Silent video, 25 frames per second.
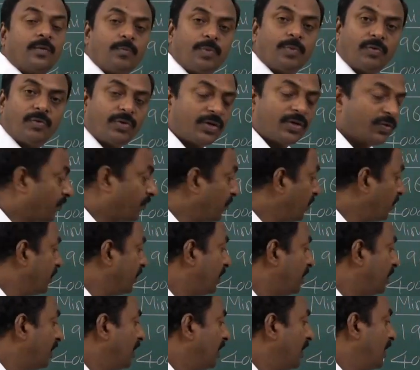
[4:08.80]

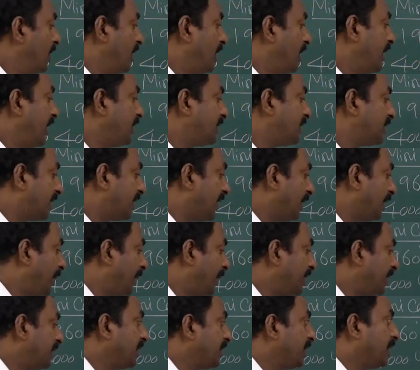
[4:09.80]
powerful, less
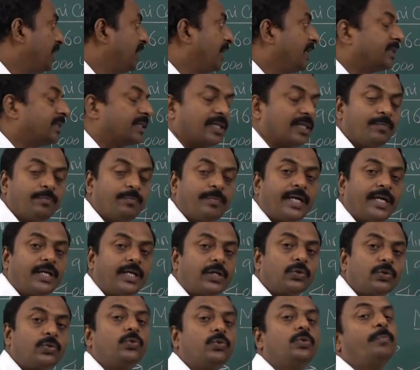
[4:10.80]
capacity as
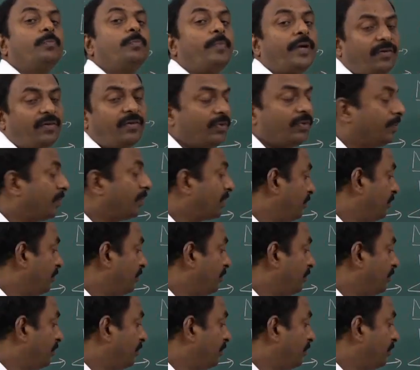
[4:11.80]
compared to mainframe